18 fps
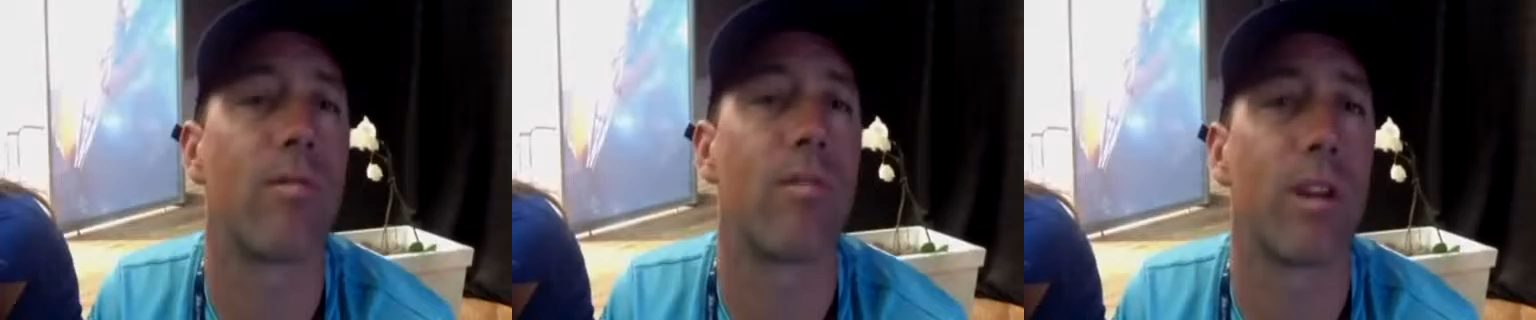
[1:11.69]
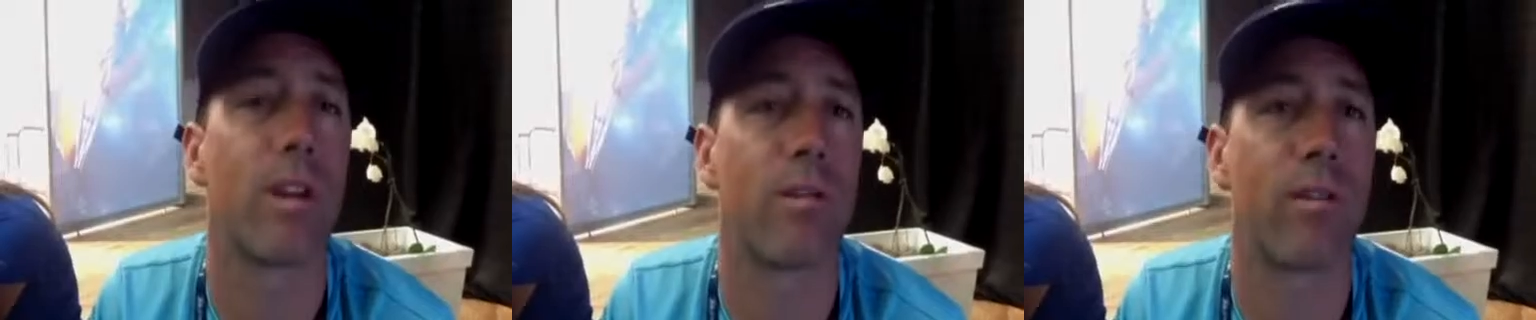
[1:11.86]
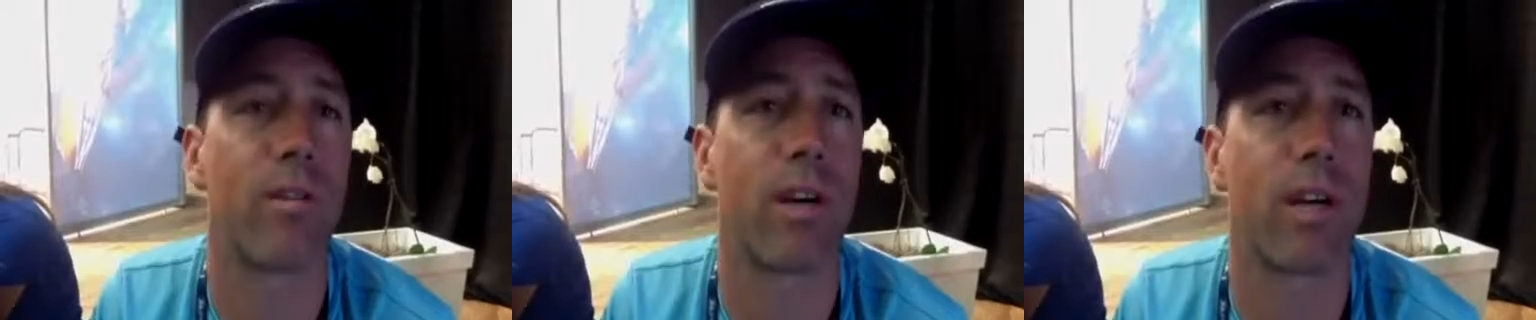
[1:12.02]

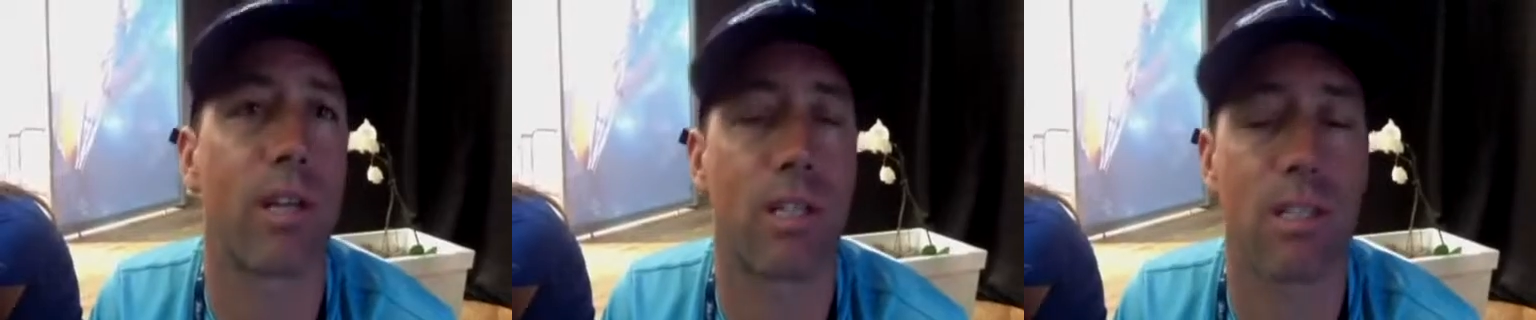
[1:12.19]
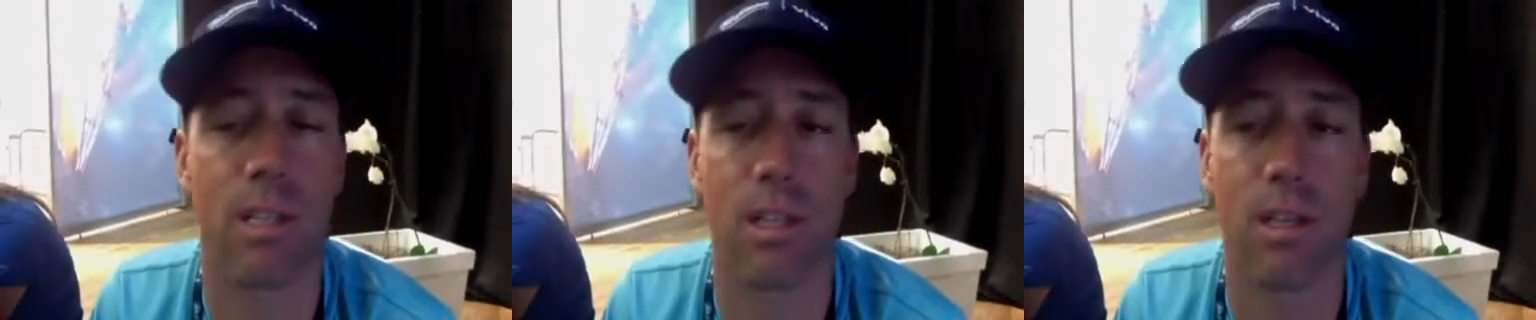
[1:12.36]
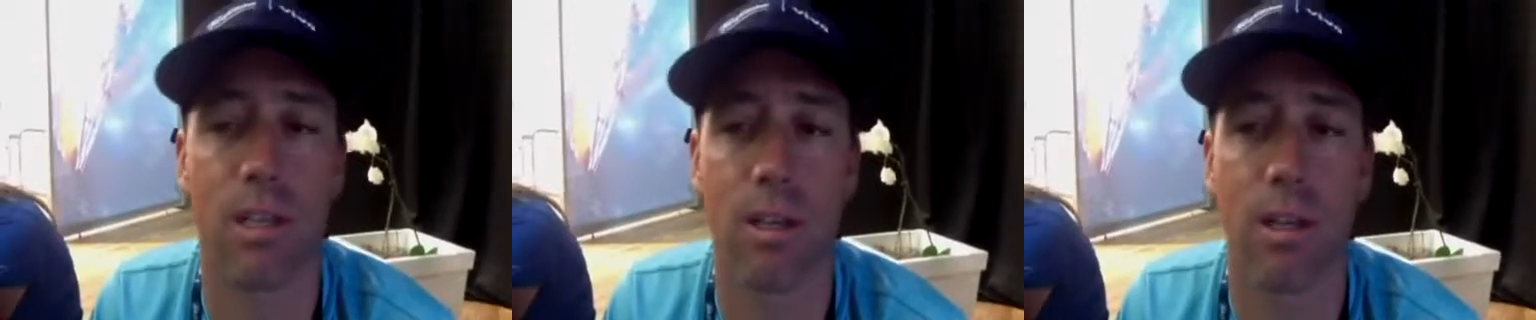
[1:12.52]
very
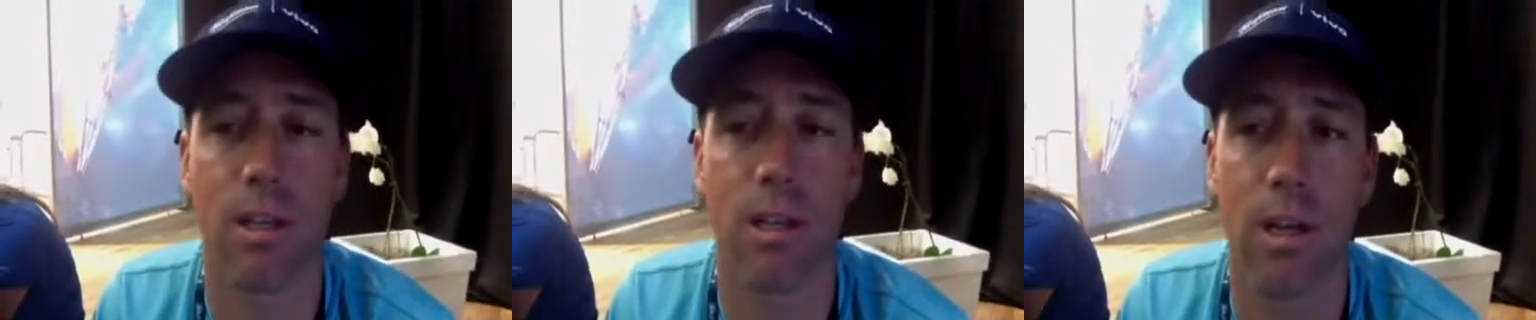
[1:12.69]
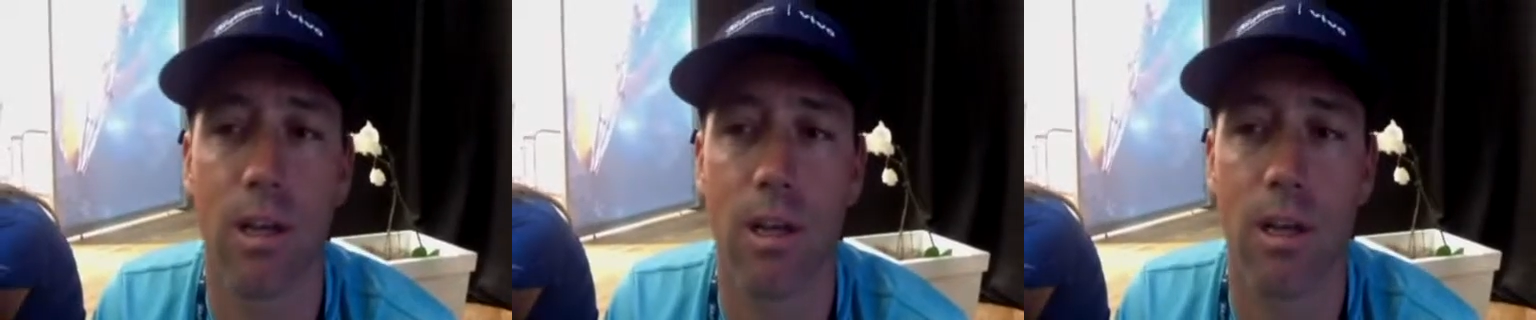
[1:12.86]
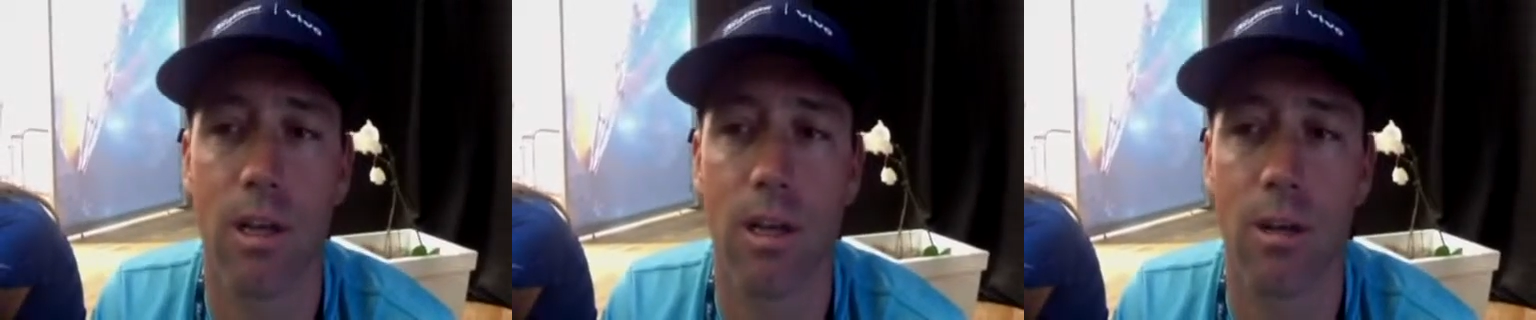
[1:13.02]
fast
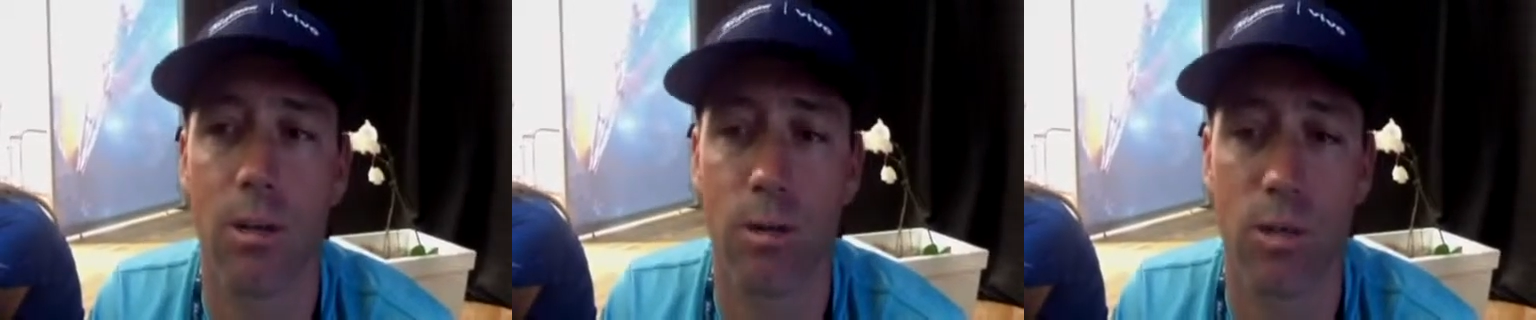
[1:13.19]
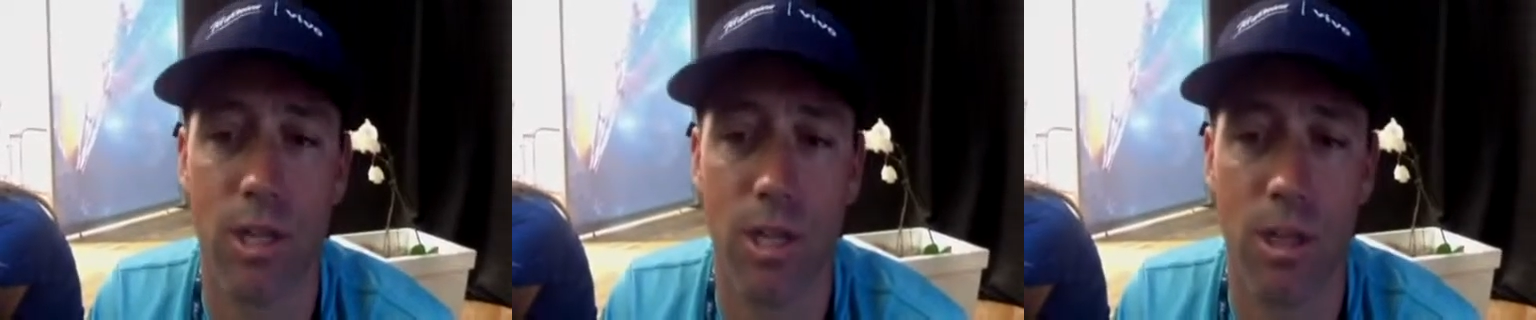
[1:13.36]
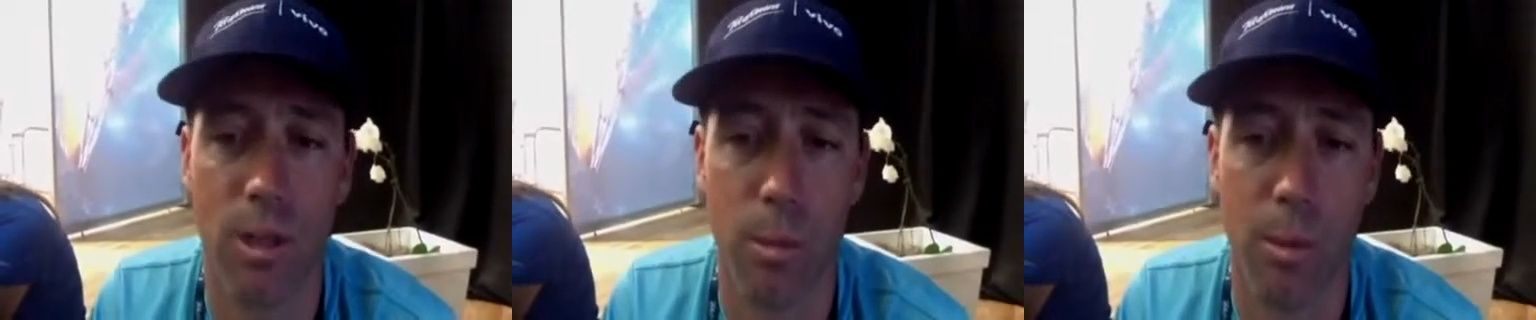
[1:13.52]
and
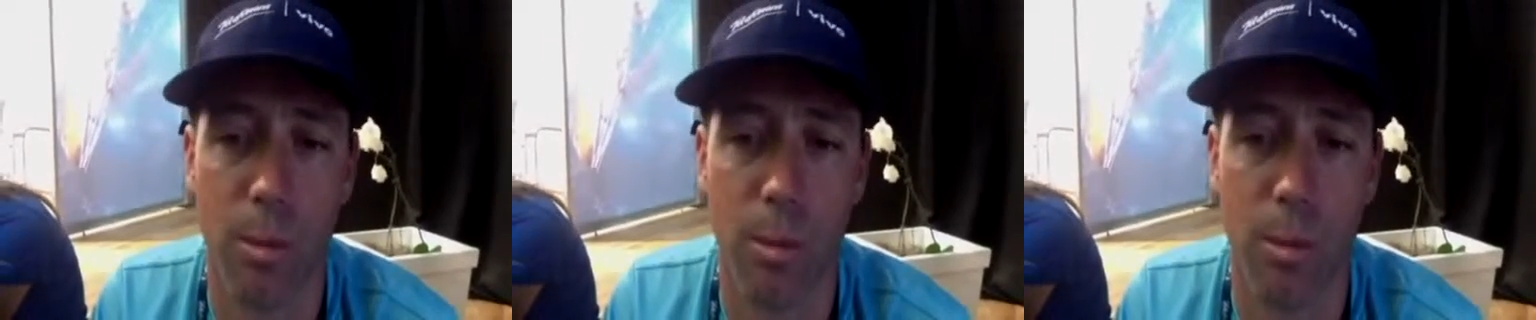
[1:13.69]
looks like the